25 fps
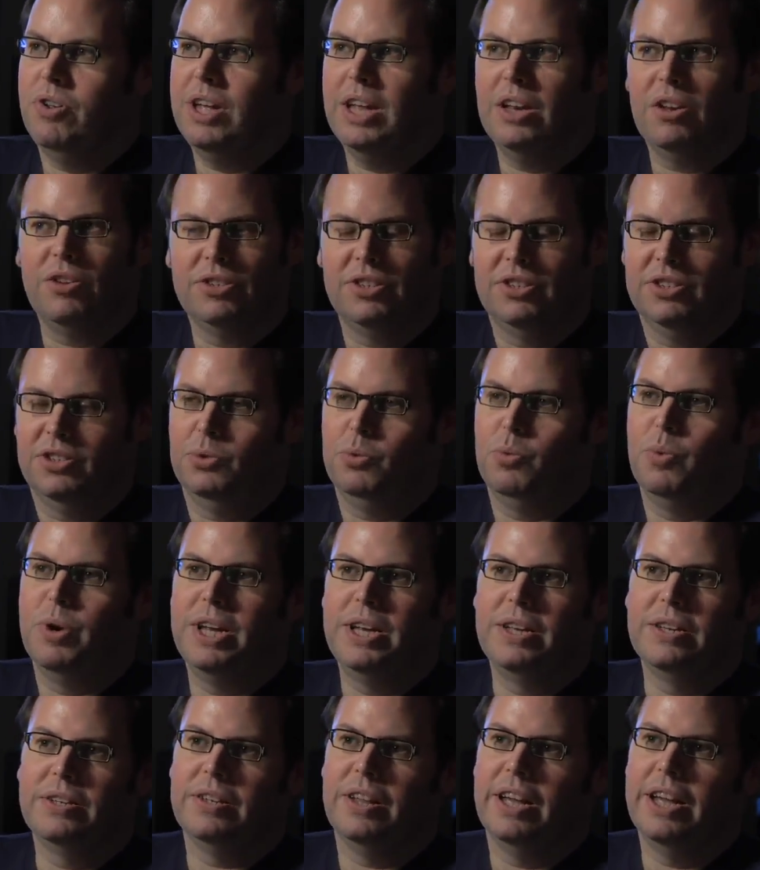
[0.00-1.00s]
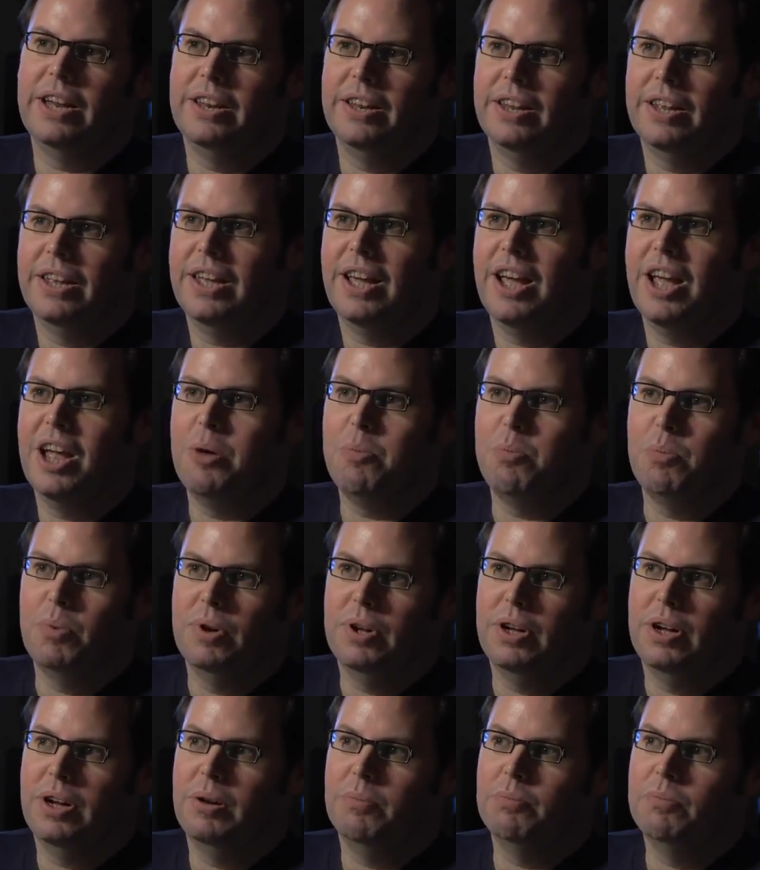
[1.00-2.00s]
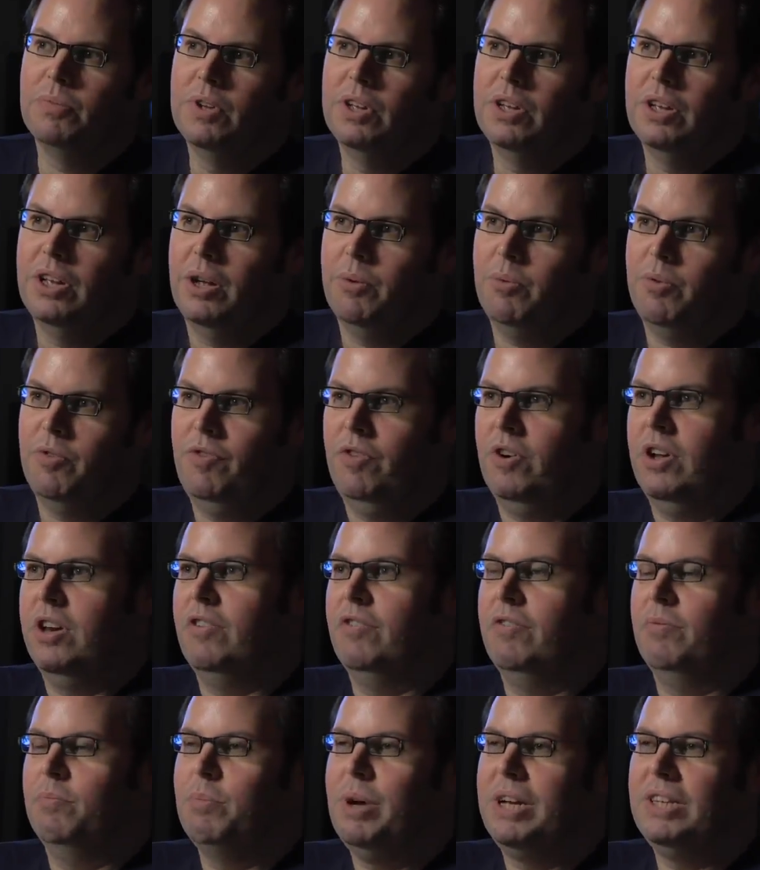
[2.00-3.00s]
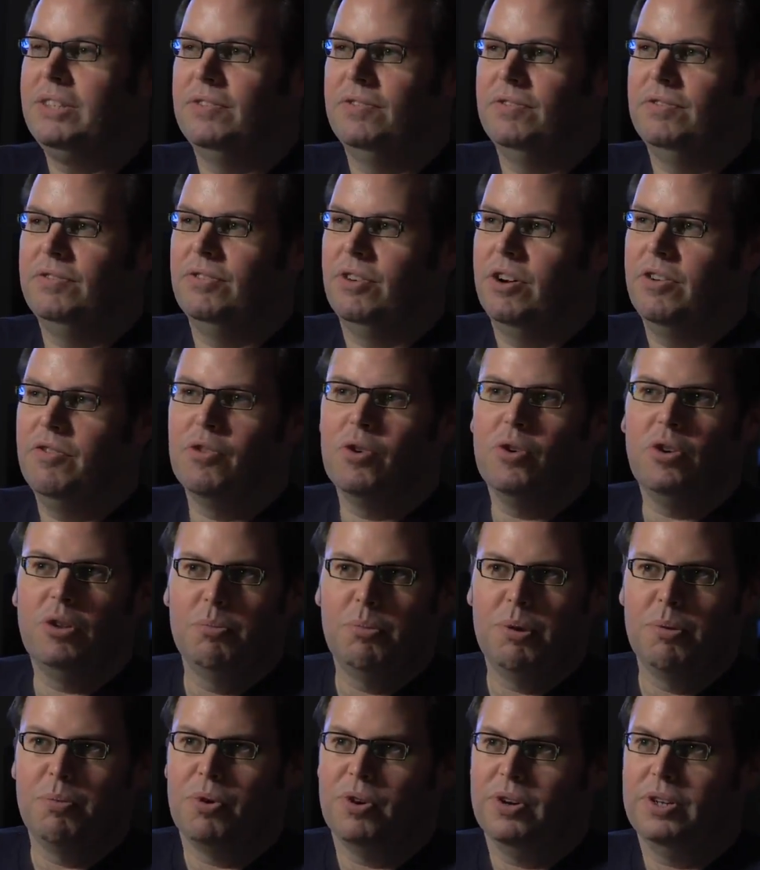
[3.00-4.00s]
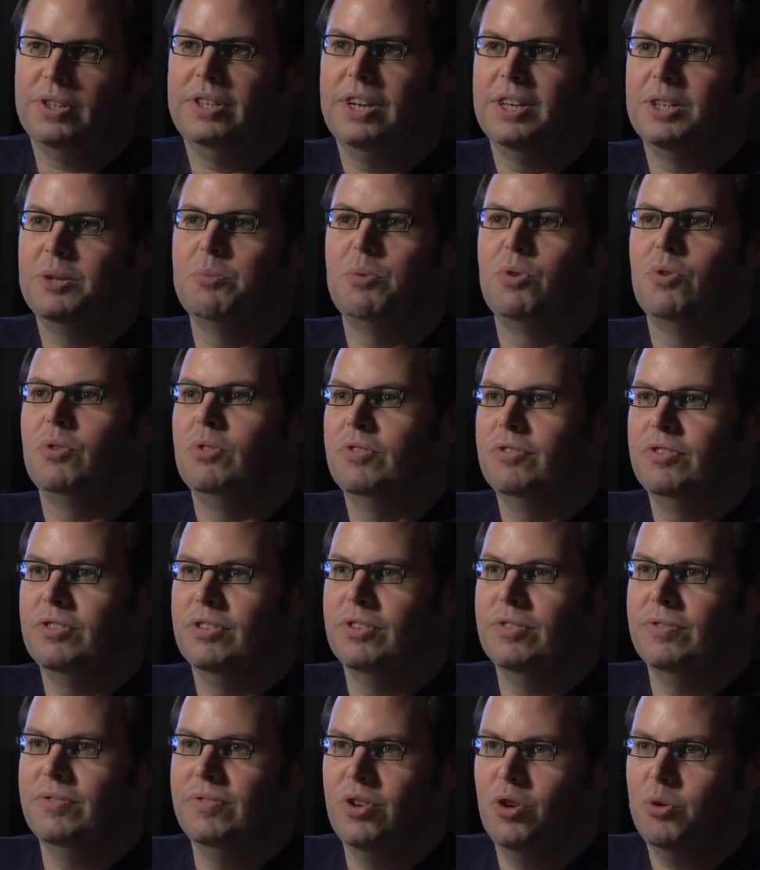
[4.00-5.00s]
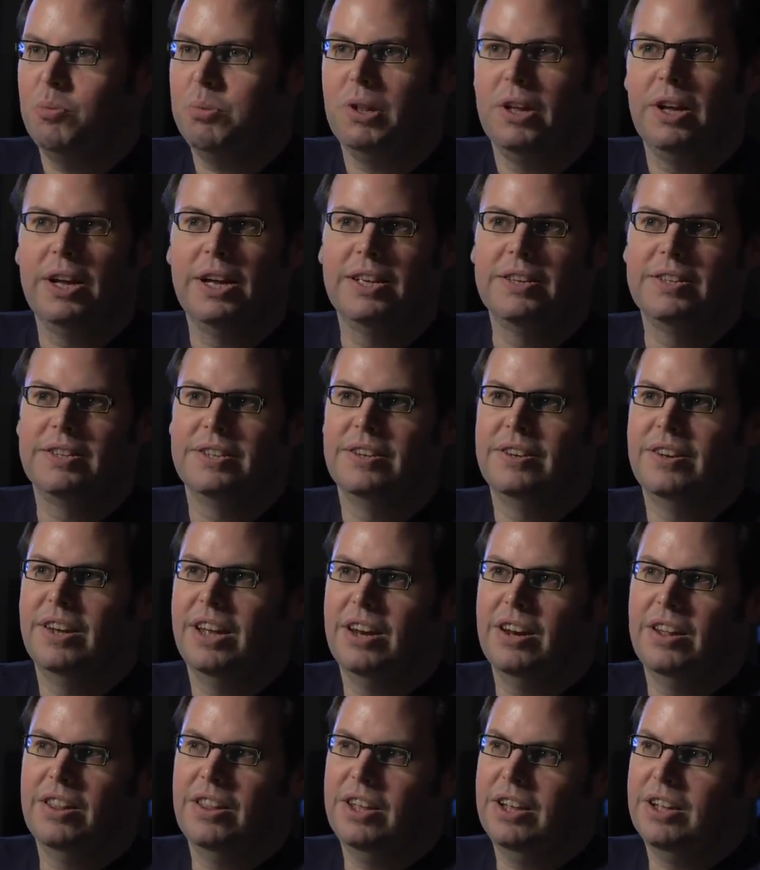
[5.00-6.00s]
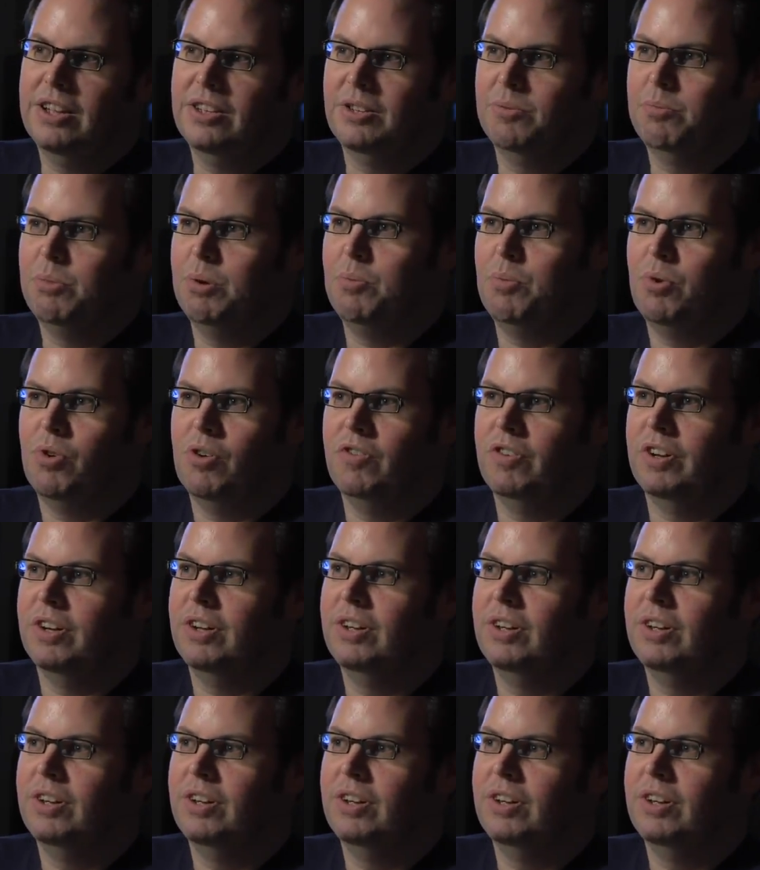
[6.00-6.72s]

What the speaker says: You get lots of swings late in the game, and we find it makes free-for-all a bit more accessible for new players, and I think it's a bit more